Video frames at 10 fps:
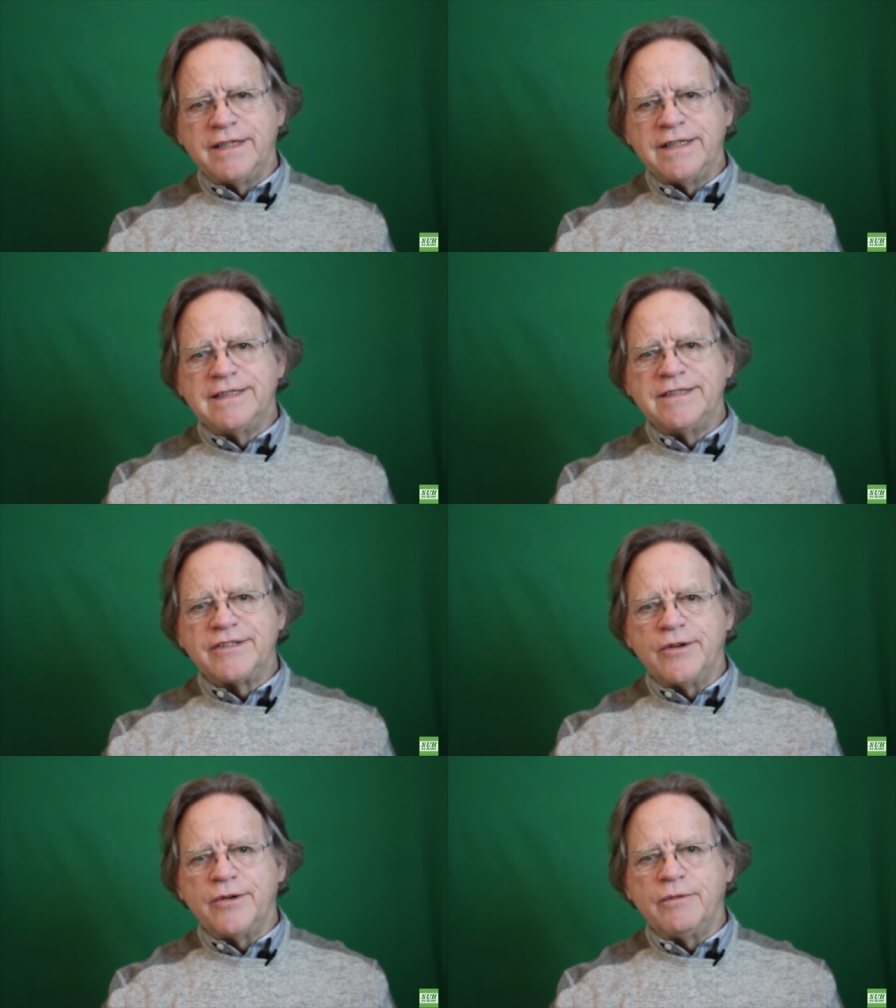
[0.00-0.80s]

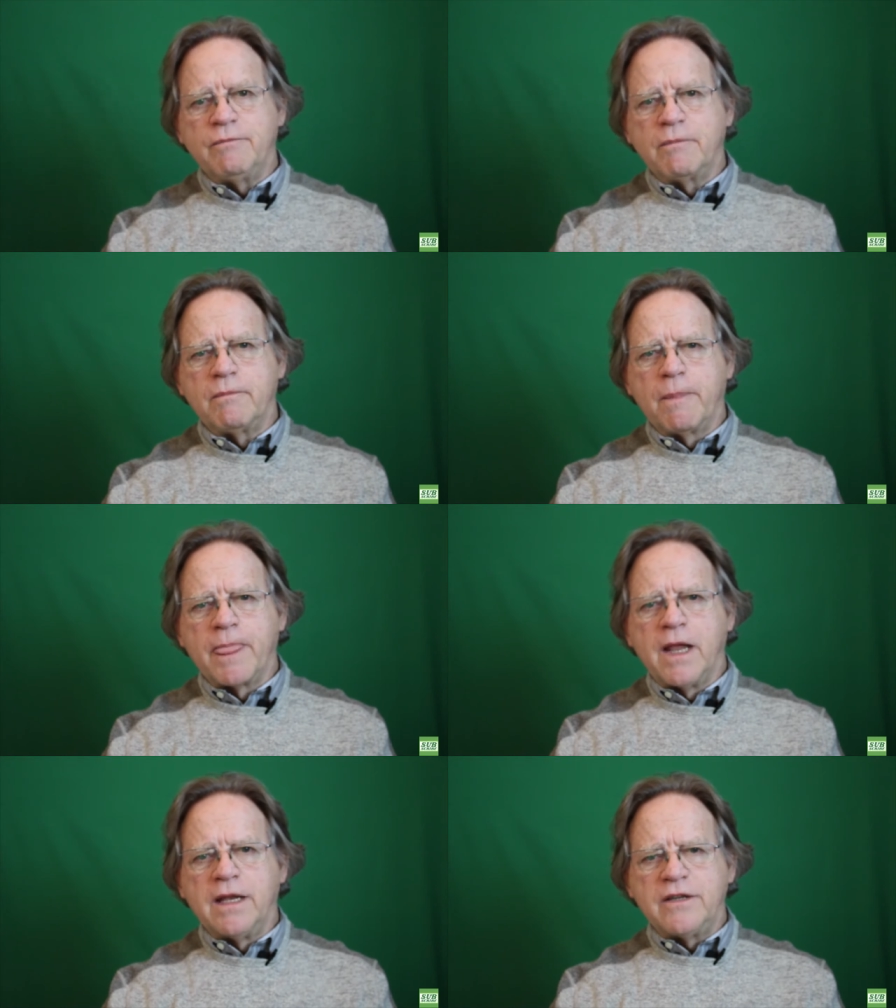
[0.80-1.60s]
So
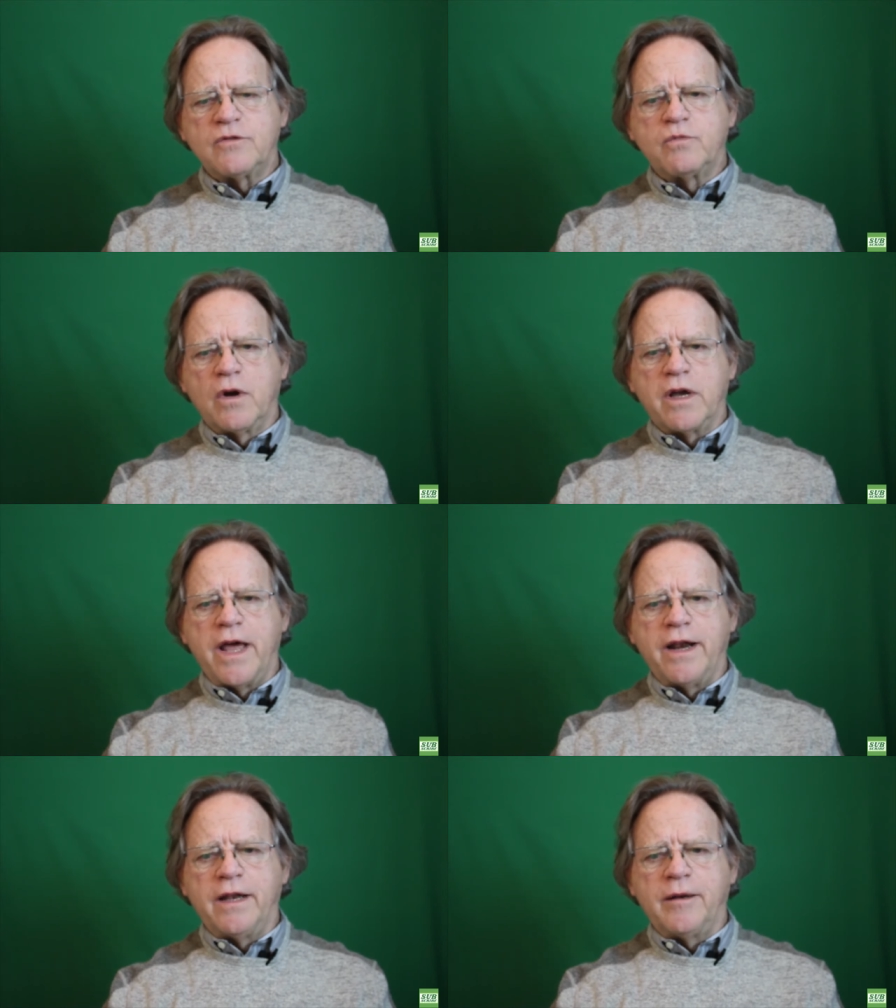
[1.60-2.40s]
let's work
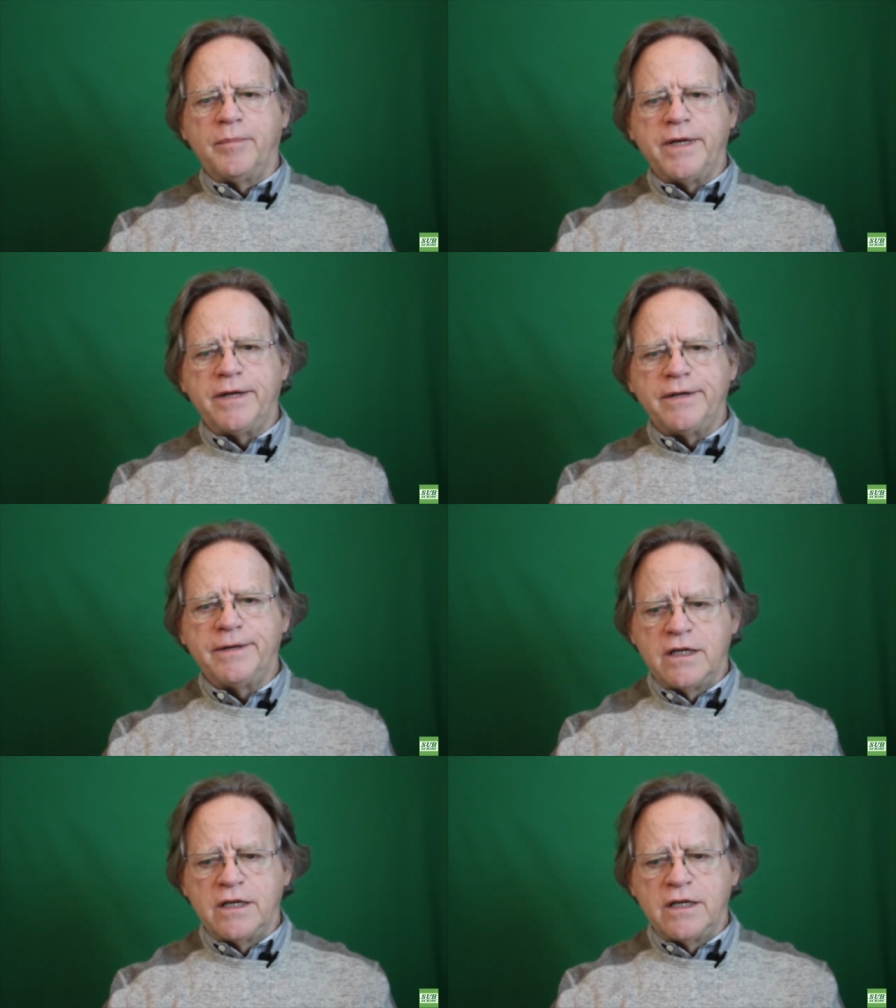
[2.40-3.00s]
on a little bit.